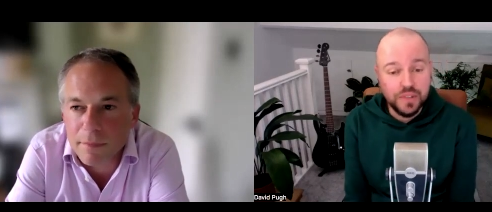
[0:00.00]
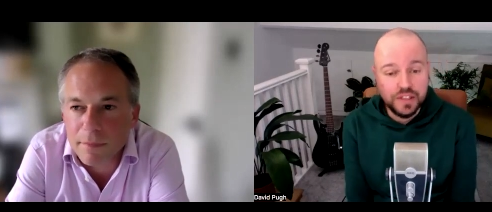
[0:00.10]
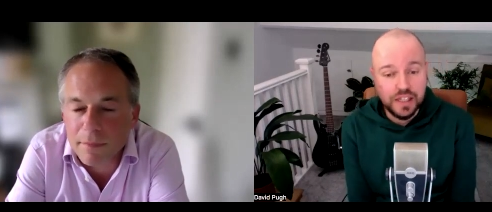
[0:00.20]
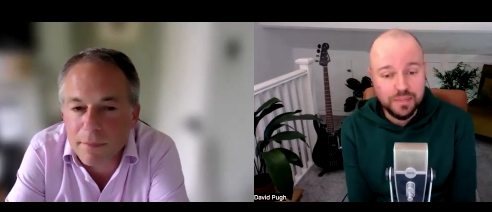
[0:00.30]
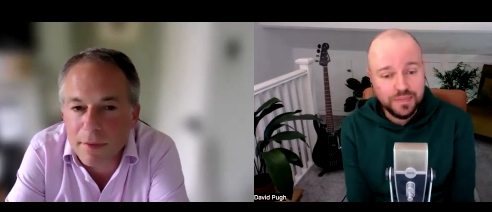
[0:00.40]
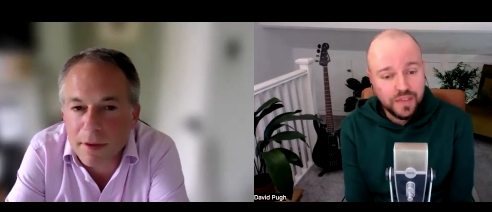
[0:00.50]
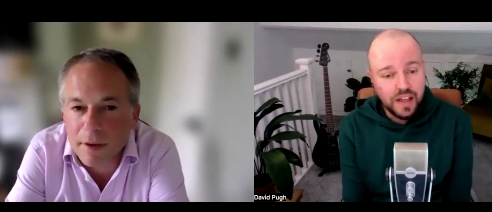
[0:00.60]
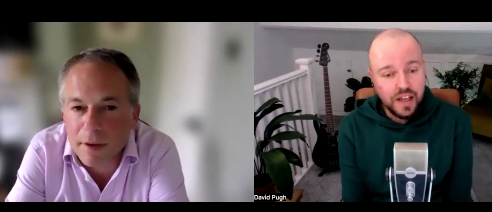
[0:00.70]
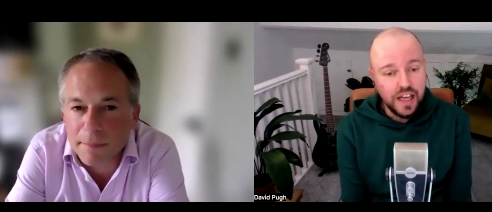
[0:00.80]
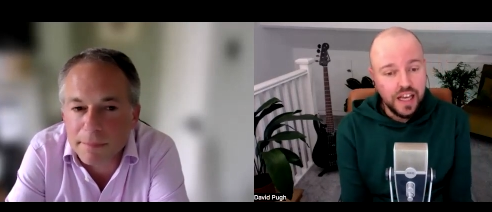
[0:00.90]
Speaker 1: But um,
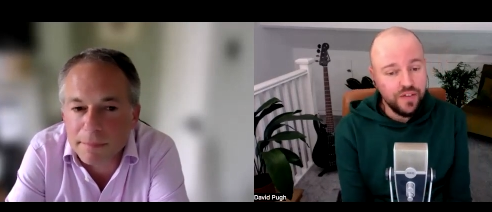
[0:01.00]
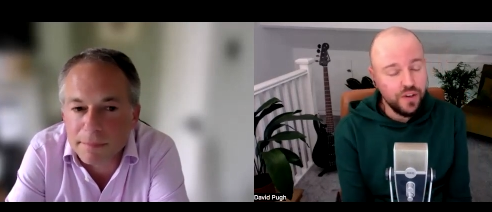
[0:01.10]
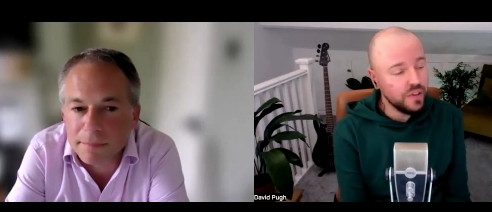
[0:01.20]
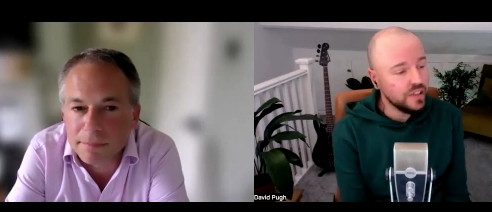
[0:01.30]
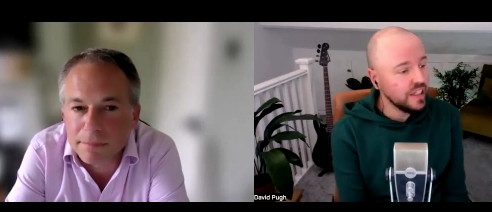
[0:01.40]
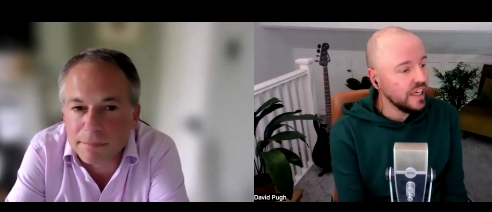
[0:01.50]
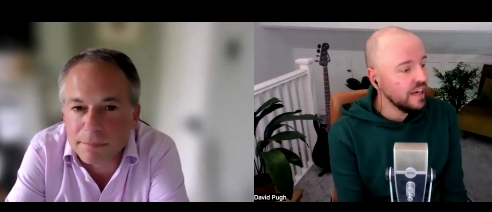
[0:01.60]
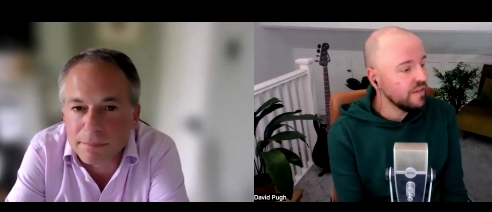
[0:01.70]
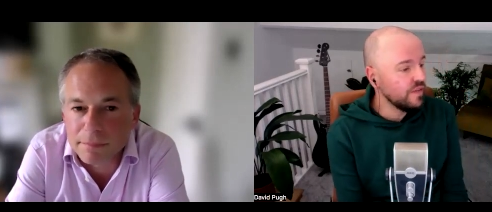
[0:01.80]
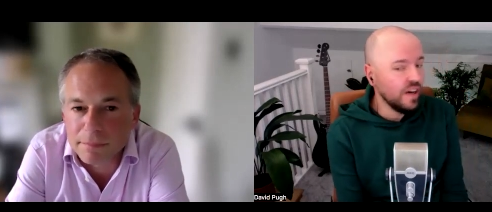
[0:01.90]
if you were to
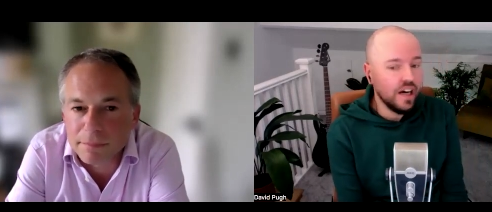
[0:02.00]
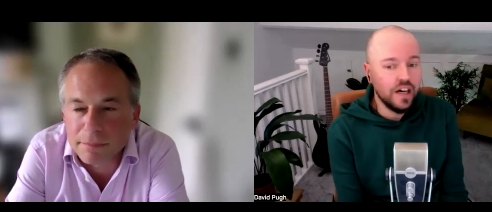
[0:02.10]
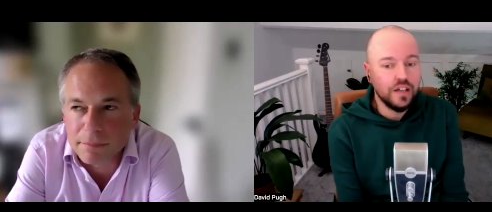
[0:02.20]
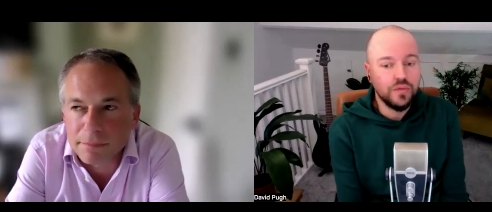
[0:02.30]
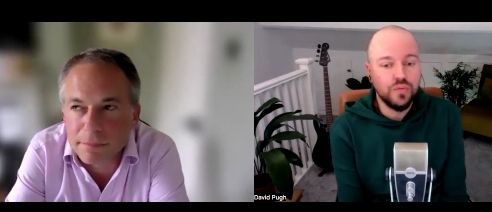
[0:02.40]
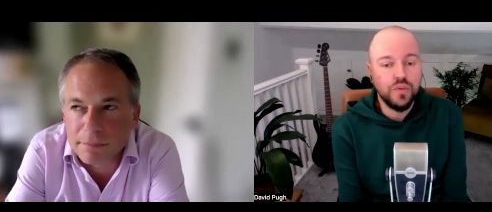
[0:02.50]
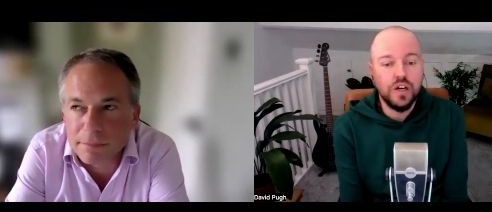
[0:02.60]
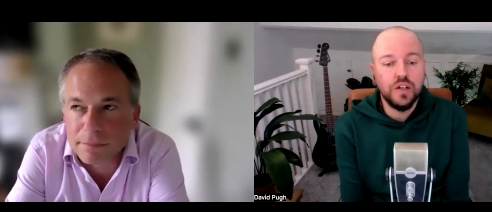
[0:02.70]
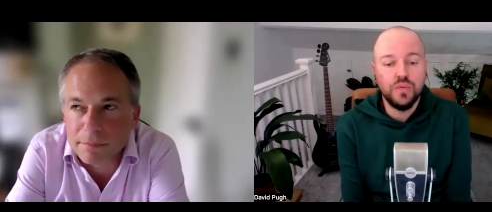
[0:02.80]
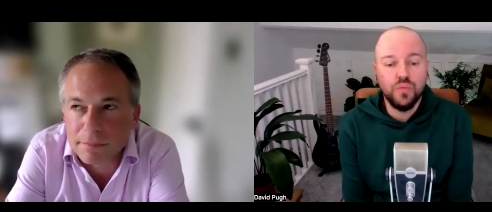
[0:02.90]
give uh,
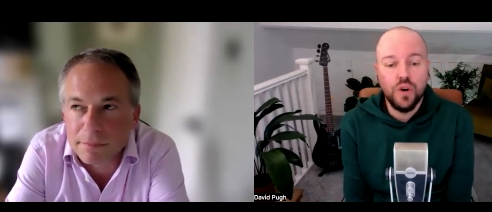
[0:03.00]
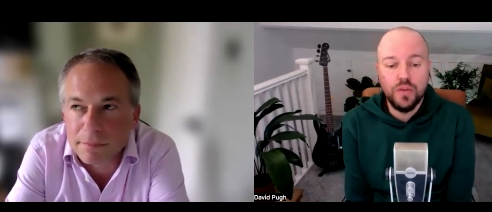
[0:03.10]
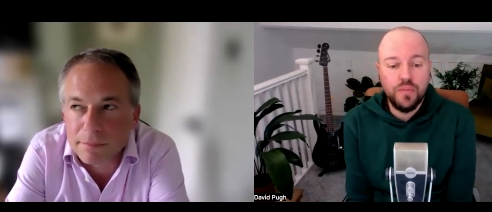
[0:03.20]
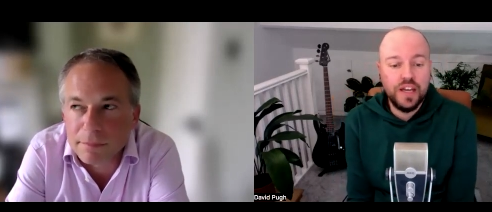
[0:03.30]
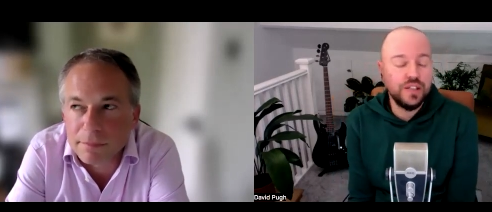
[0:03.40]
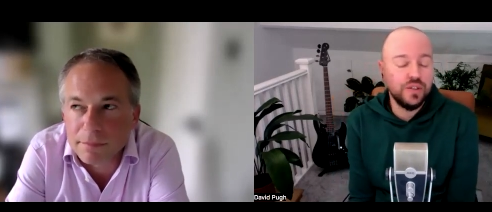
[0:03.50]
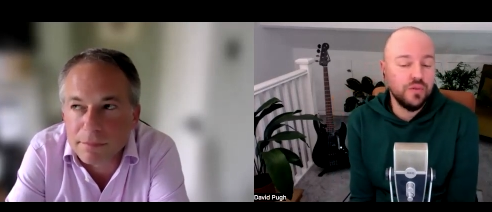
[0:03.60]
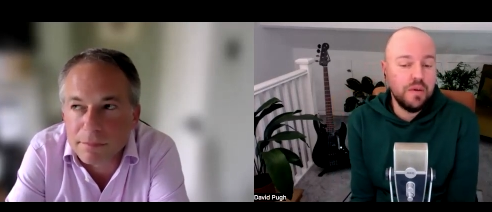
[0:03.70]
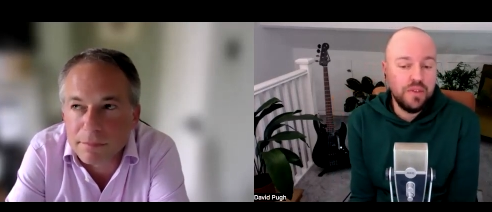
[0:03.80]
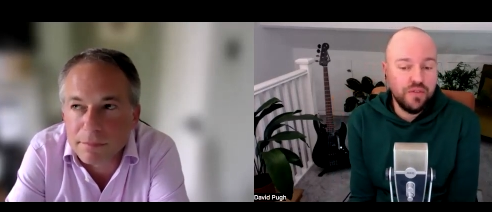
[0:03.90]
uh, one piece
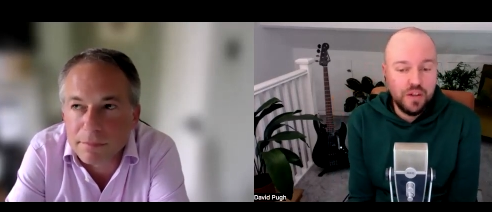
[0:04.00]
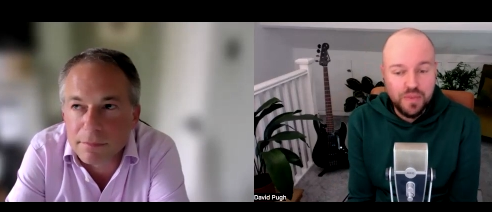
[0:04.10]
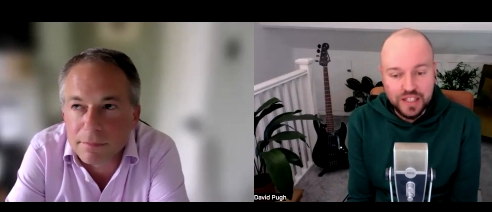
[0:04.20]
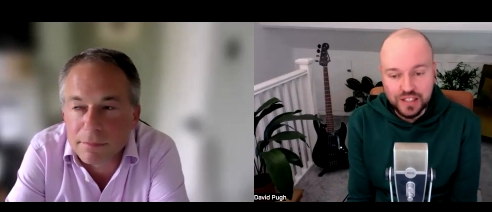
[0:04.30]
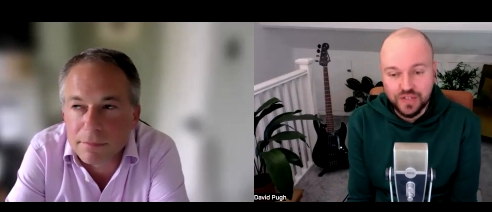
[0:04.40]
or maybe three pieces